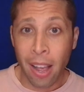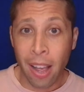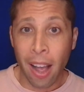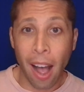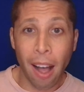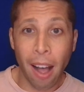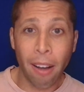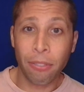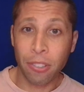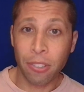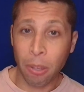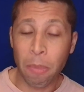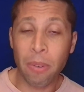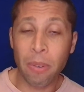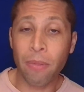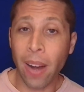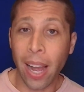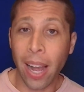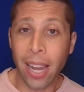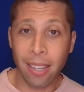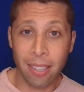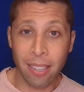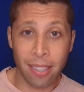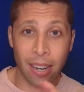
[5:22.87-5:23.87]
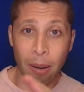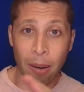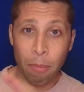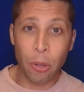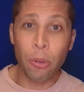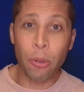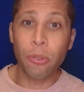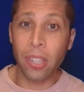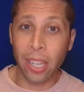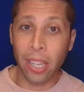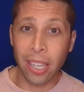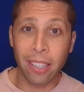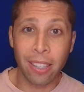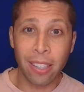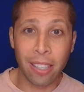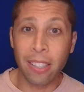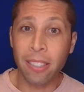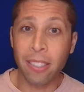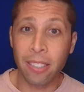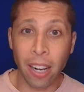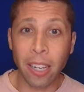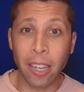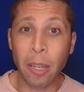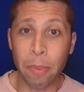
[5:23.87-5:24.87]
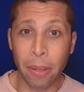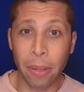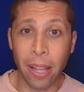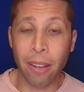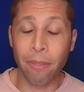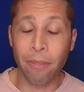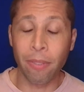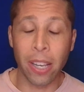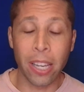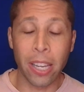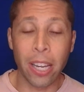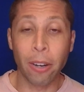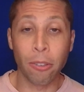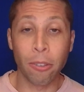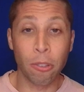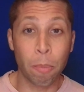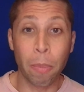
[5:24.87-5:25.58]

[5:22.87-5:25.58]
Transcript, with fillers: of some advice that I'm using in the study plan videos,